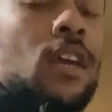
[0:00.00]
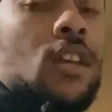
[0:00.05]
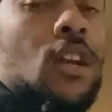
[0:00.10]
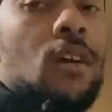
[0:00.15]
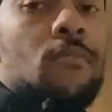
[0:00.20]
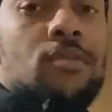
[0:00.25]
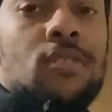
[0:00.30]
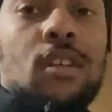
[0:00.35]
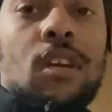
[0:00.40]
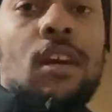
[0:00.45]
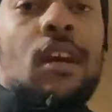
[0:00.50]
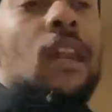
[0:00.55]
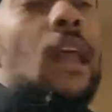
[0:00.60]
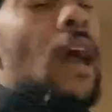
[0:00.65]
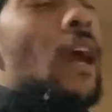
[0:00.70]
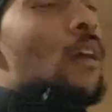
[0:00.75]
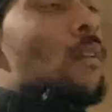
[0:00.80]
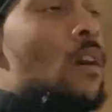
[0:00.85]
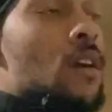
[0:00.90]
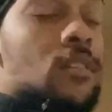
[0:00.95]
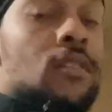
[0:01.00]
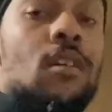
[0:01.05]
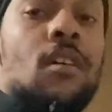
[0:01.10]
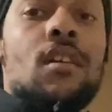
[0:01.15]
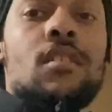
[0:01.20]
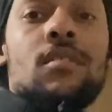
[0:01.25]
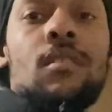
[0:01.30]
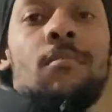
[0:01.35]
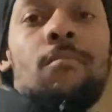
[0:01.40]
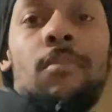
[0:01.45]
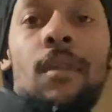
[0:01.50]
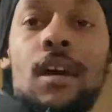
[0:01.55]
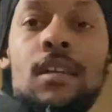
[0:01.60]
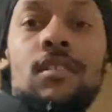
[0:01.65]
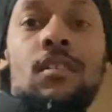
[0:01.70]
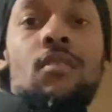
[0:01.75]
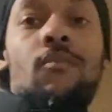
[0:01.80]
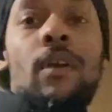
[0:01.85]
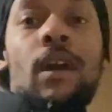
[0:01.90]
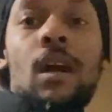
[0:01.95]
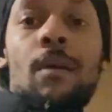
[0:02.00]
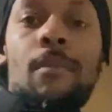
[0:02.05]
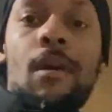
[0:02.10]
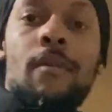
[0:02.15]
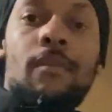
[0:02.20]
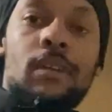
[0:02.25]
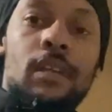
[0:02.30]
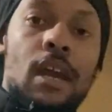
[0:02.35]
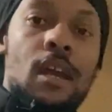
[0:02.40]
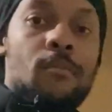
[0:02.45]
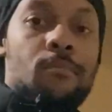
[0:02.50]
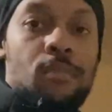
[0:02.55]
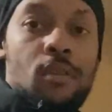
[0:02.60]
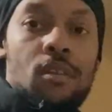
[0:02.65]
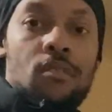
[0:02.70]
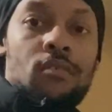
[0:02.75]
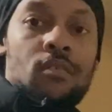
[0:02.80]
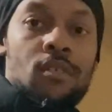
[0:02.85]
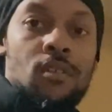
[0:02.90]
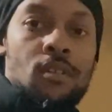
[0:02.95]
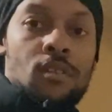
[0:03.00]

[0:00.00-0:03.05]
You know what I'm saying? Like, it's a, it's a blessing to wake up every day, bro.